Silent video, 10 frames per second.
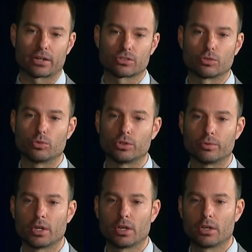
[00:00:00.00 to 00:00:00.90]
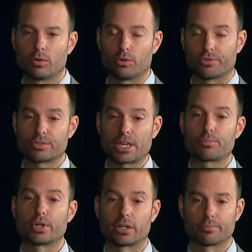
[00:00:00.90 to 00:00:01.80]
So we'll, we'll
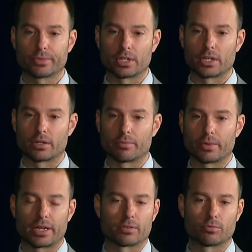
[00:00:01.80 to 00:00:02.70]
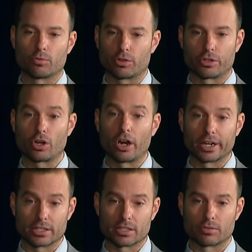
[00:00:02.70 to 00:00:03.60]
separate um, one of the
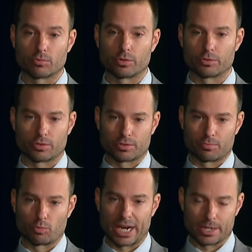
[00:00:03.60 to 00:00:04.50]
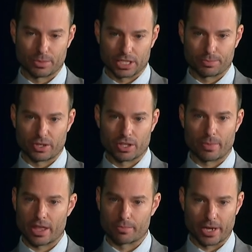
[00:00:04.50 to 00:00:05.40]
targets and we'll just randomly split them
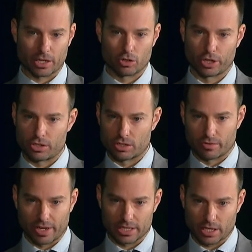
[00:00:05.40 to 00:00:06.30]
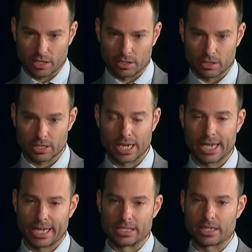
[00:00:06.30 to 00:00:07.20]
either by cookies or device IDs
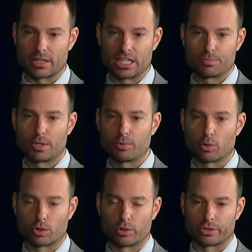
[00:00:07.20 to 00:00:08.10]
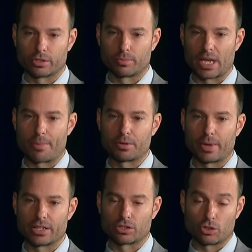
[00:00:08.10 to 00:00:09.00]
and say these people are going to be
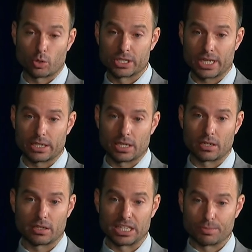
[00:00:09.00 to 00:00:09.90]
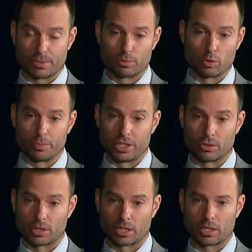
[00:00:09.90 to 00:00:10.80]
optimizing towards that data, these people will be
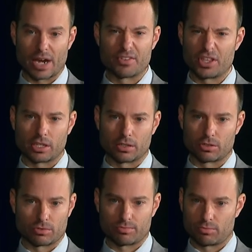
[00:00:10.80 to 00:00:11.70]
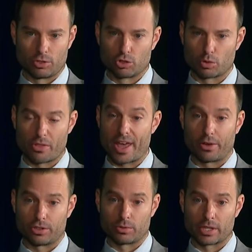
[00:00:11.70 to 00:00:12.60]
doing everything as usual
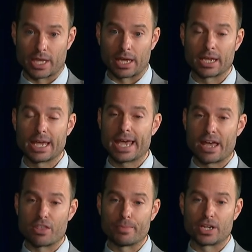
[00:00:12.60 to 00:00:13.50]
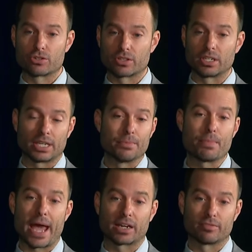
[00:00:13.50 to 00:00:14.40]
without doing that, and then measuring the
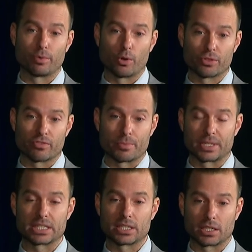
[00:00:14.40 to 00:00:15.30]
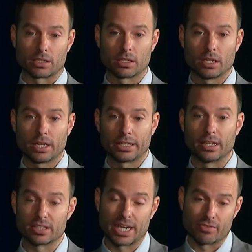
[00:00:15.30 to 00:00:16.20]
impact of both of them and seeing
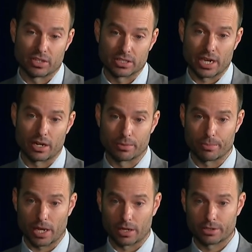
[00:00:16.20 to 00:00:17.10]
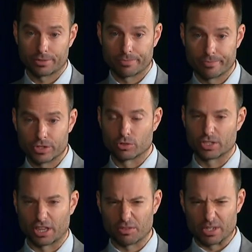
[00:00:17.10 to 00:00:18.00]
does it have the desired impact. So it's
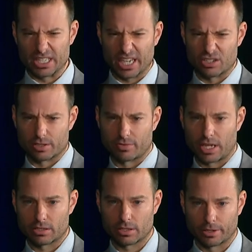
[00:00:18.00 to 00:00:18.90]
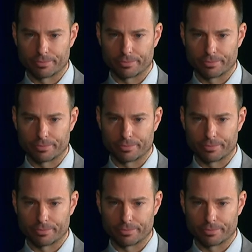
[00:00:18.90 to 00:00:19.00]
like three stages of testing.